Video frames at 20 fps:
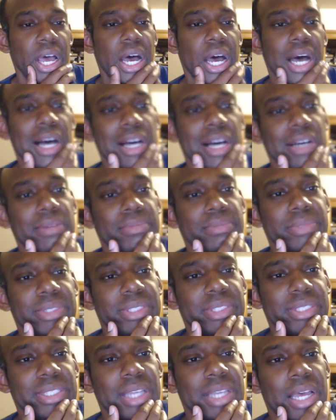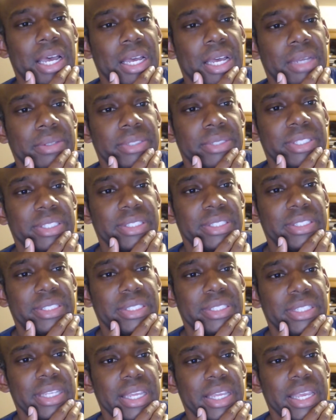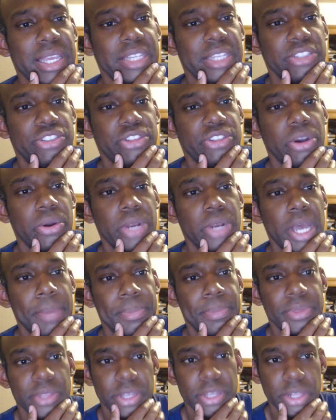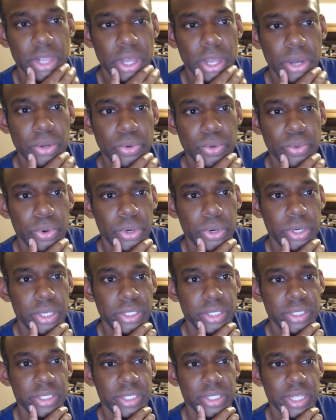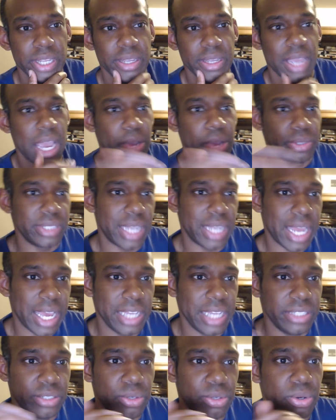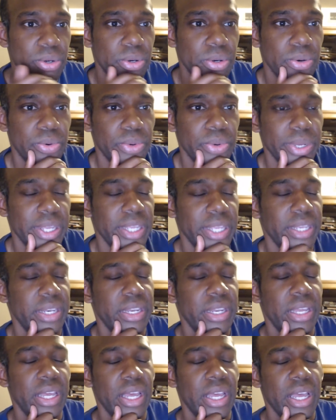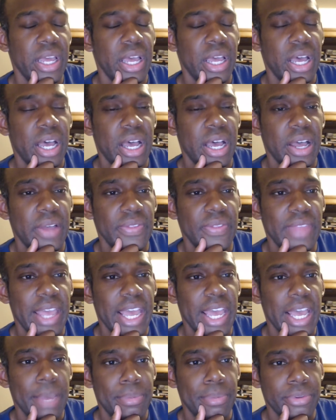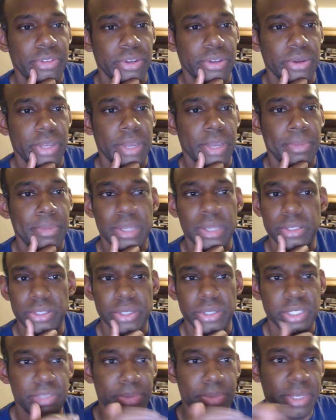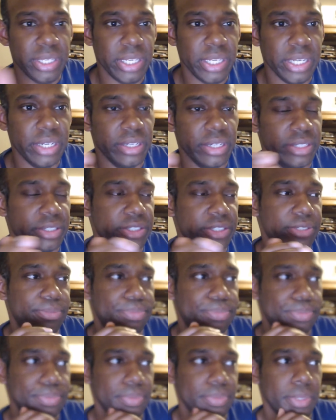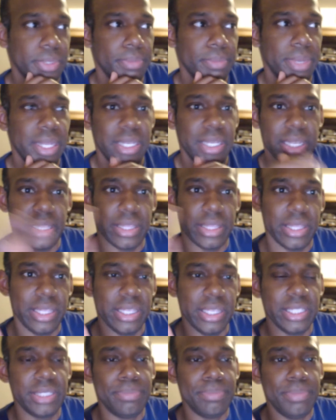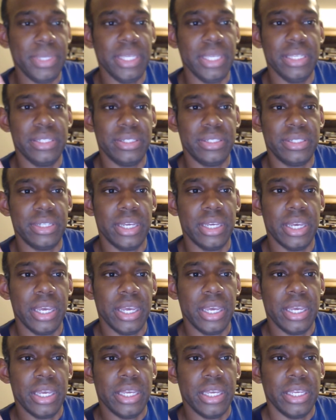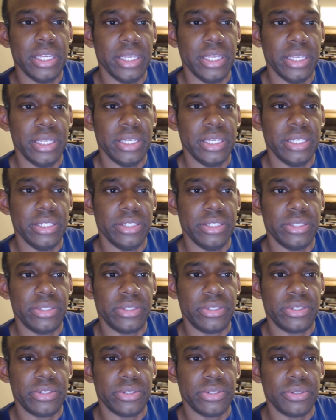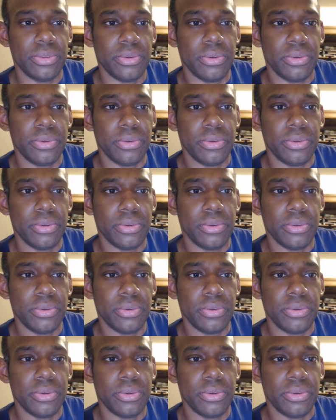um, uh, since it showed up in the Clone Wars. Like I was in high school when um, that episode come out, so it's been years. But this beast is